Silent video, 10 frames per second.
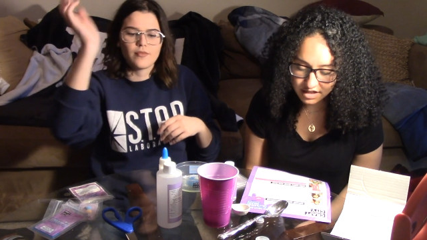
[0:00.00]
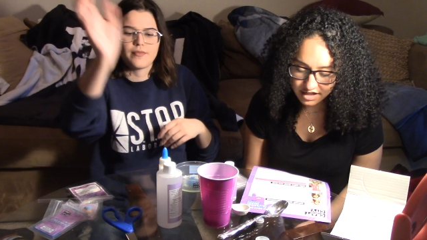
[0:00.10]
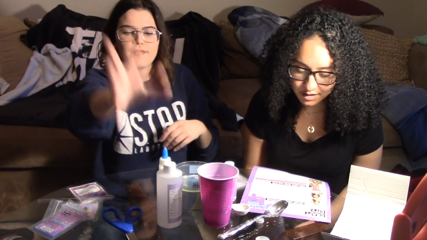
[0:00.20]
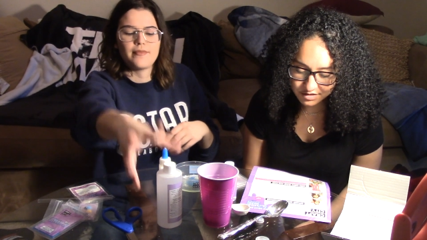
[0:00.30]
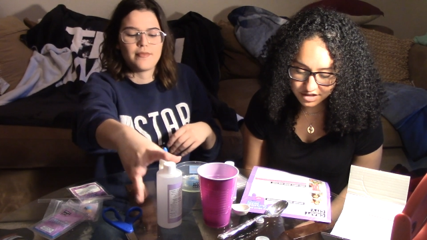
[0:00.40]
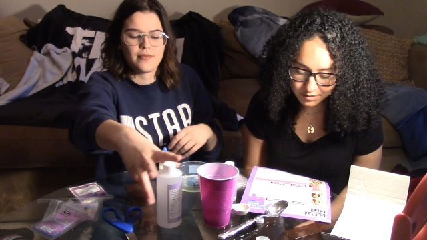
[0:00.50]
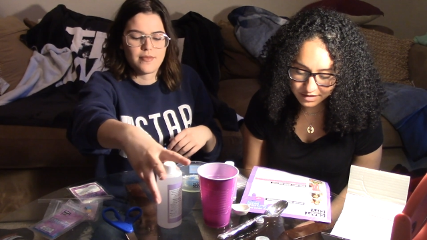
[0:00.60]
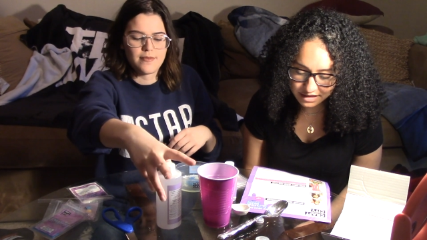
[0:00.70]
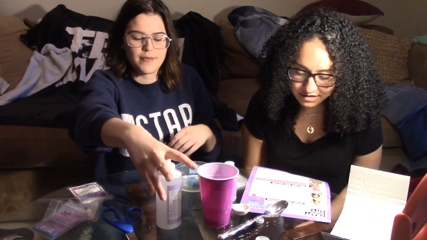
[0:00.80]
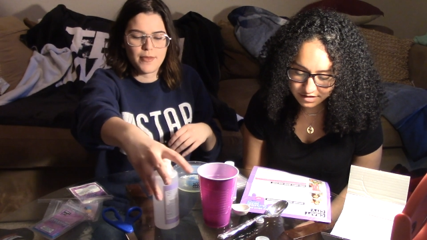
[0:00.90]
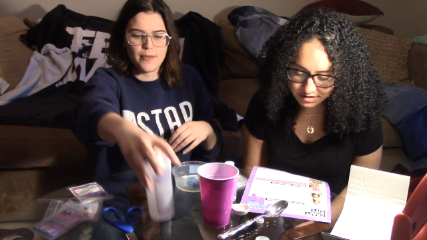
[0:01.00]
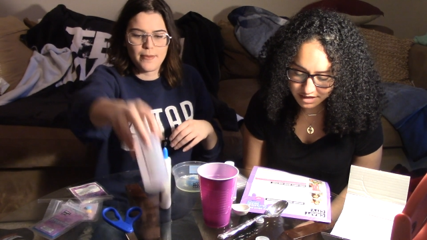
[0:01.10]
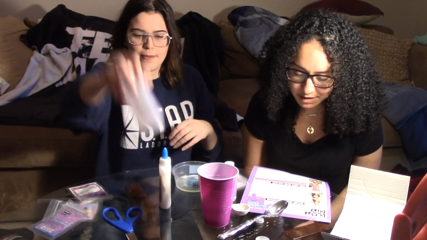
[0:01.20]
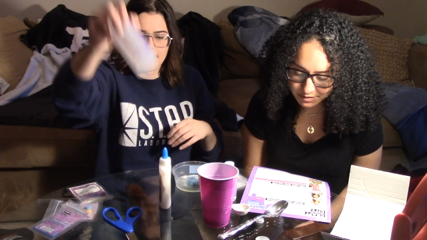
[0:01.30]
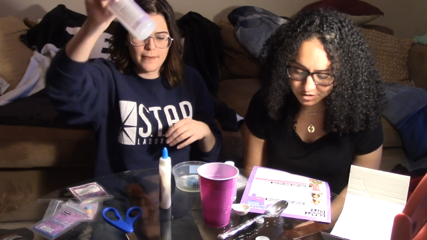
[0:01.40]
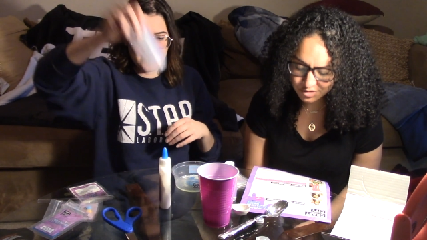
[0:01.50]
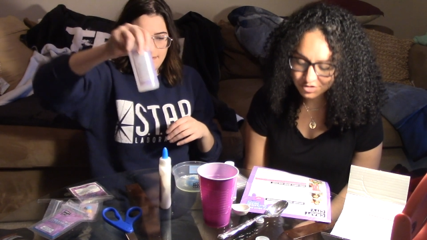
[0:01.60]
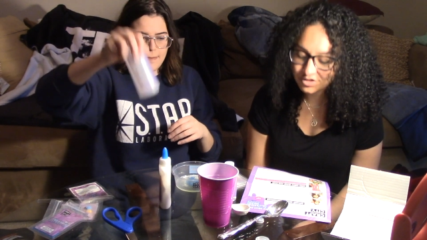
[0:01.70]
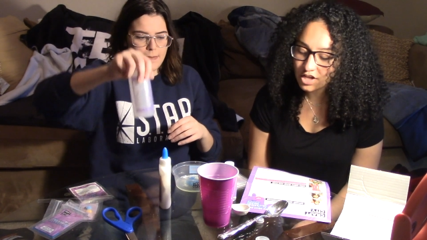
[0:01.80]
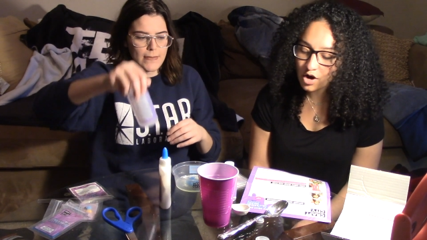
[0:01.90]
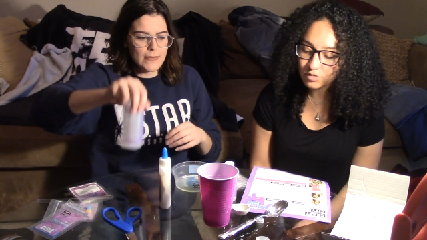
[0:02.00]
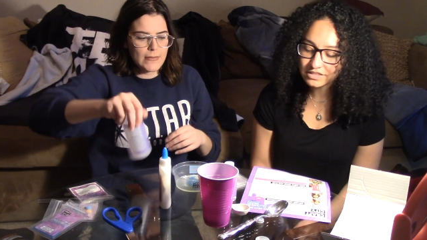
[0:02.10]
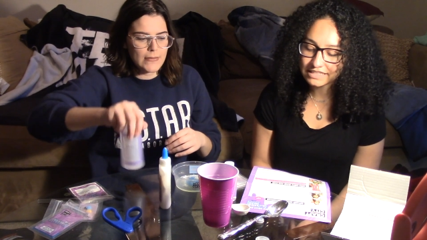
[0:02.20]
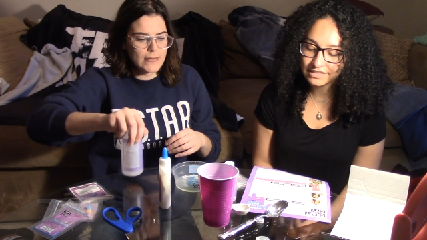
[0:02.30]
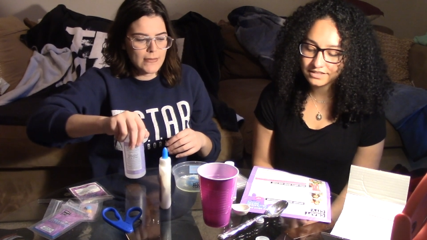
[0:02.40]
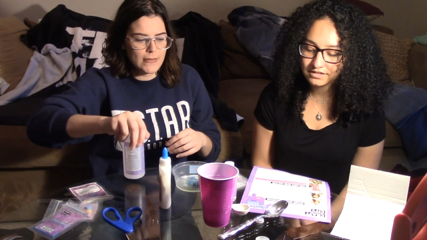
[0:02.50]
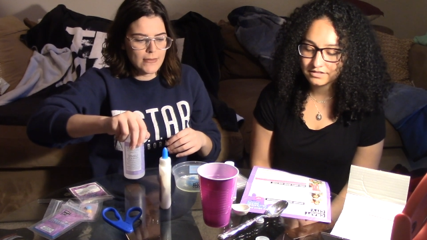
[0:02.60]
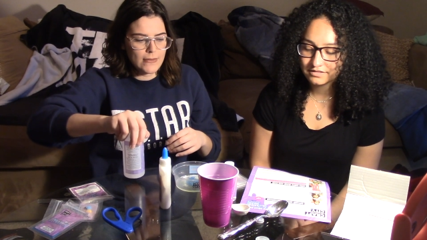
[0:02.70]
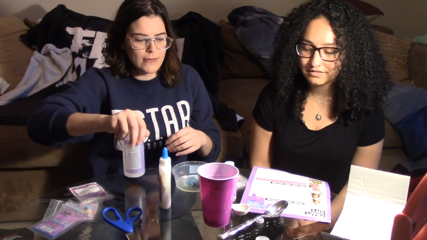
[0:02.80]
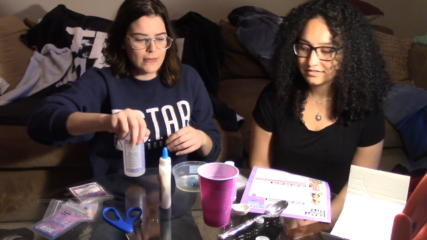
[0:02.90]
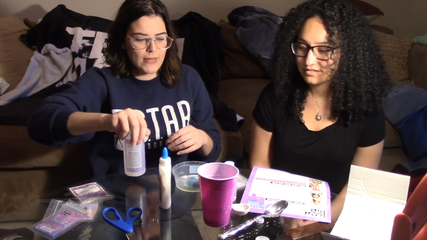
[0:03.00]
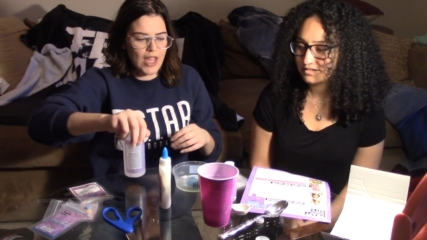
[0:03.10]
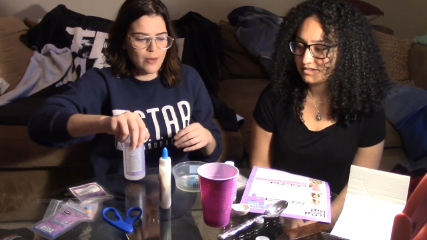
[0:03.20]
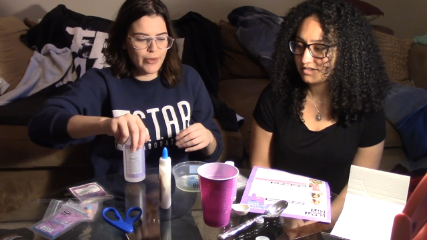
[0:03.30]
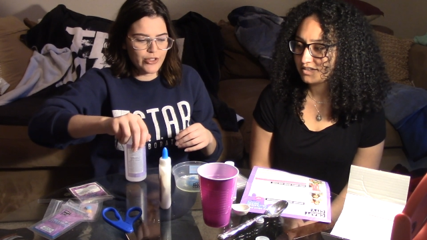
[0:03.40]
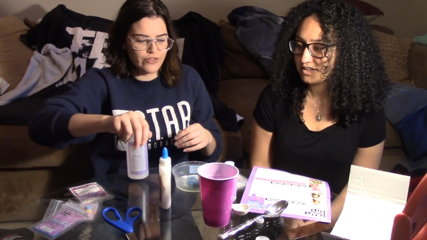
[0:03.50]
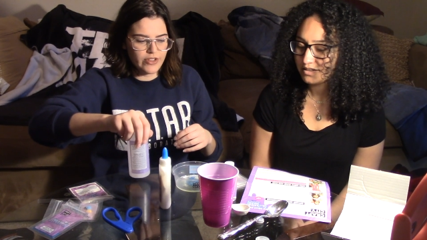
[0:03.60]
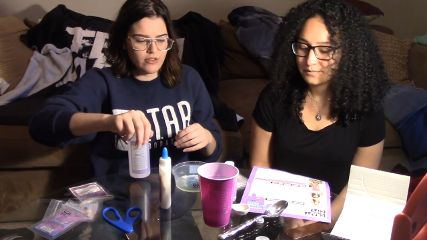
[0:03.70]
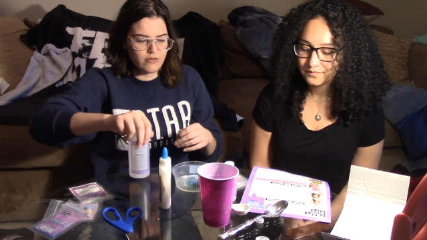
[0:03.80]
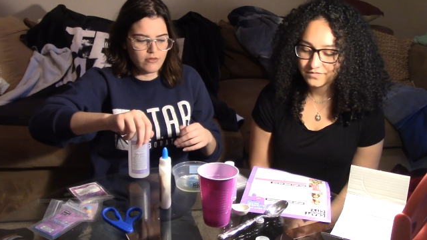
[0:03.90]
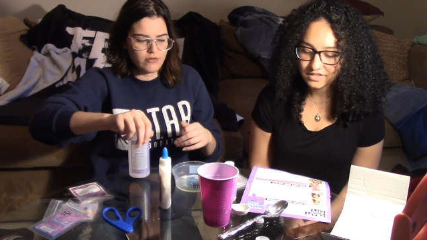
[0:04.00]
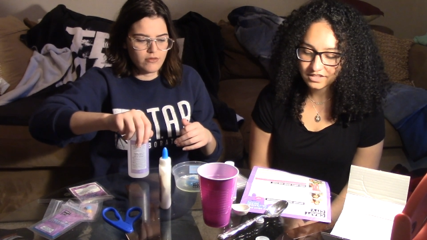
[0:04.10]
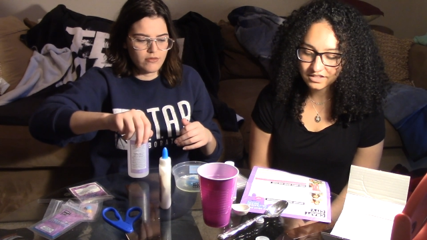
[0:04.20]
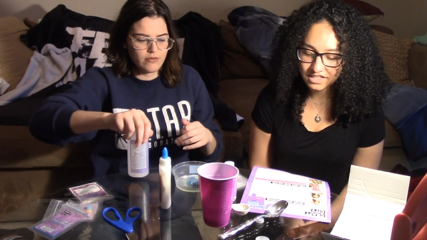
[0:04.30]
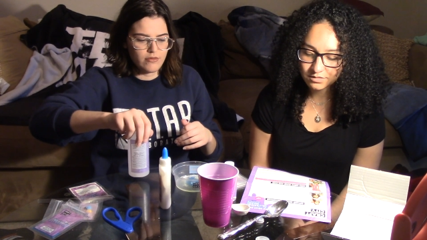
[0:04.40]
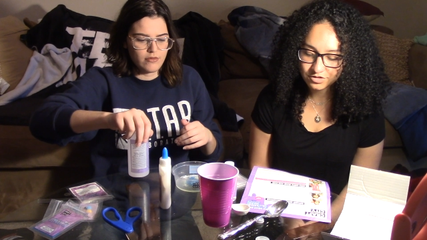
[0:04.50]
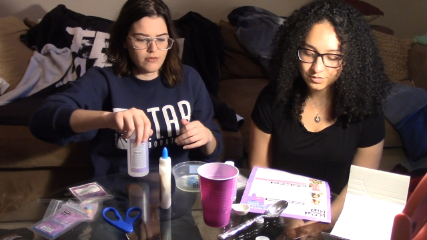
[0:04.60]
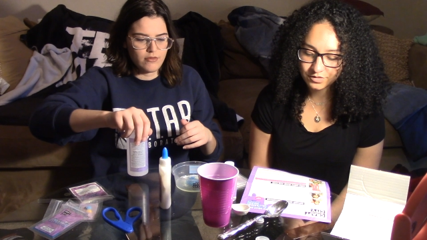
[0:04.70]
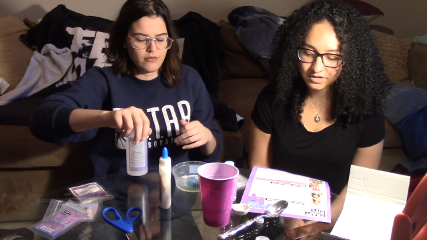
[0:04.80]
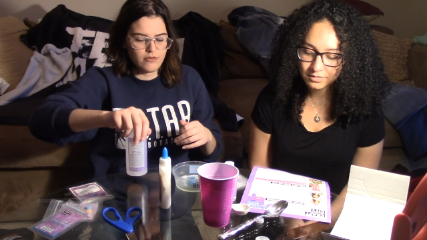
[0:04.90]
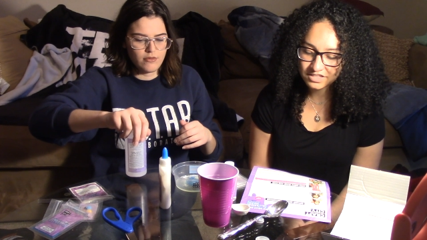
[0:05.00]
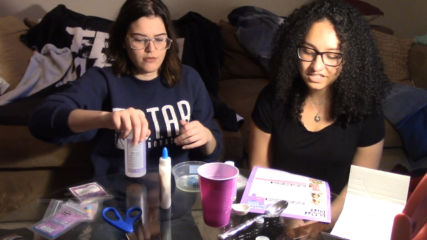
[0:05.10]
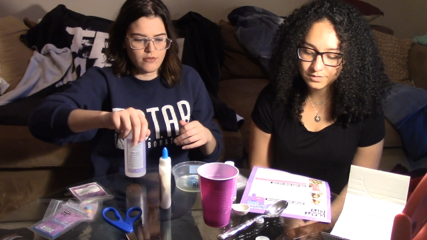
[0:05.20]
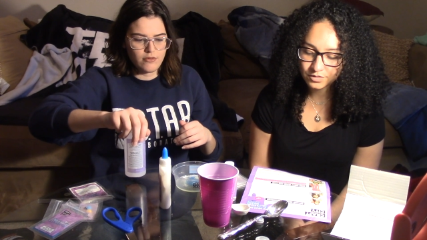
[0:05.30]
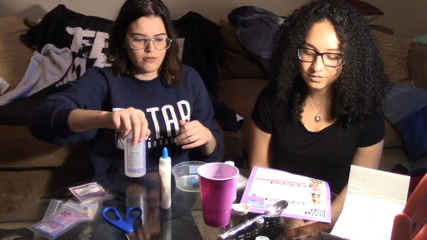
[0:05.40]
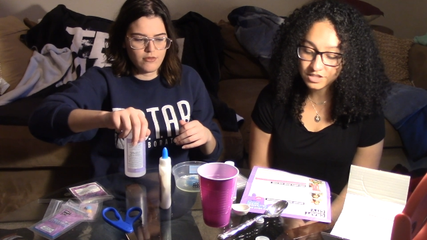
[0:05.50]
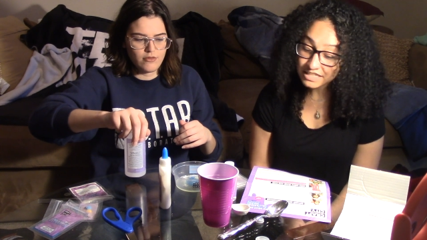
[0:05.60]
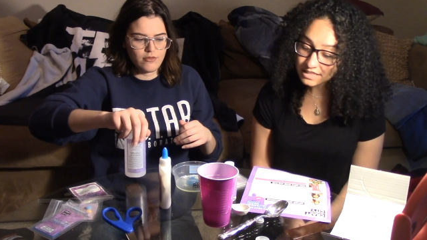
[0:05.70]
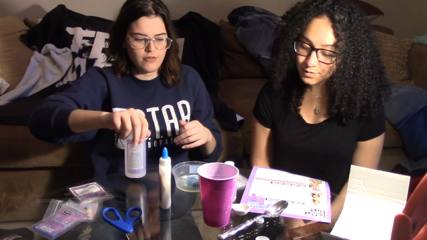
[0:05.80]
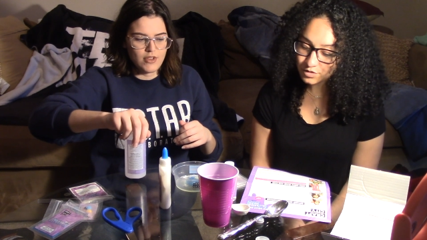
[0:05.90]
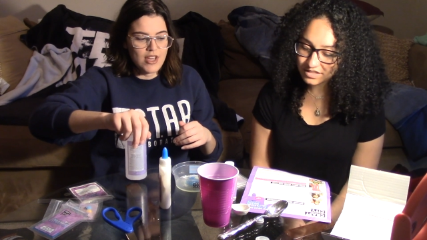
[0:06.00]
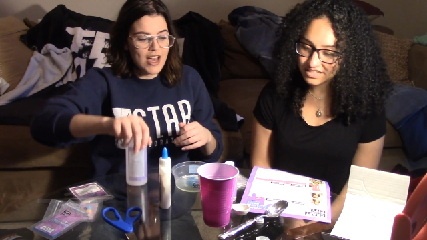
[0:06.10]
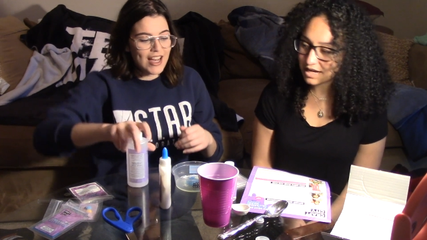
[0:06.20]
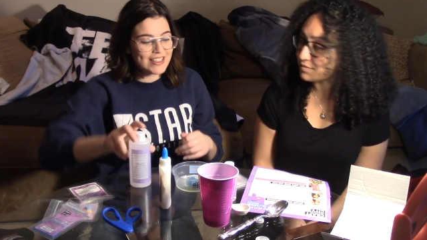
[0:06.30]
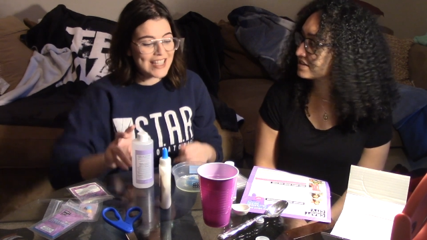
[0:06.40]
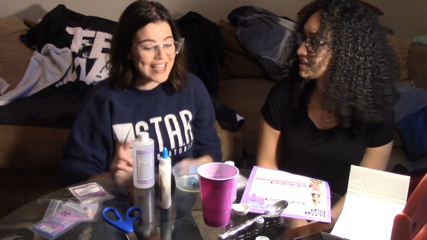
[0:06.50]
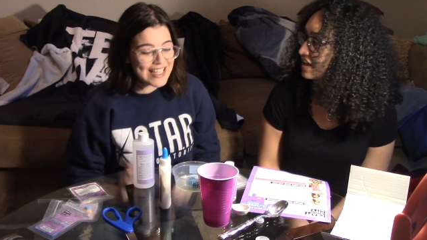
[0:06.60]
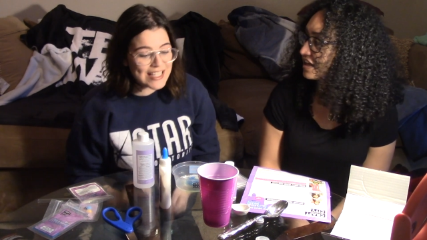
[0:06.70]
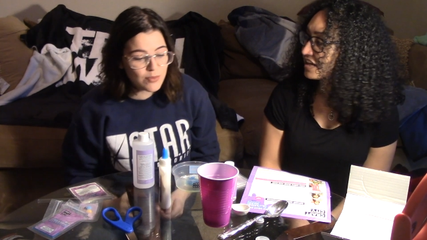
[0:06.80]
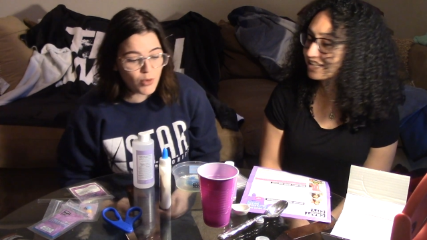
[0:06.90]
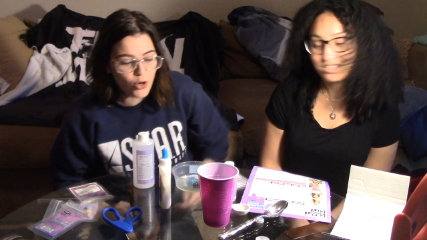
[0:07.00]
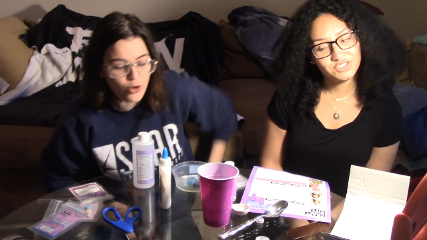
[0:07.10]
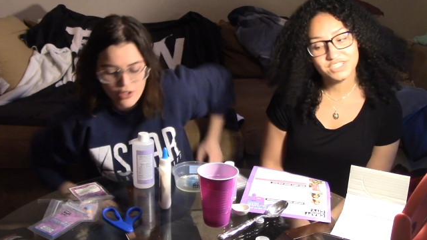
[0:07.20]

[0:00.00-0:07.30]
Speaker 1: and we dump it into the slime mixture slowly. How much of it? A tablespoon. I mean teaspoon. Teaspoon this time. A teaspoon? It's a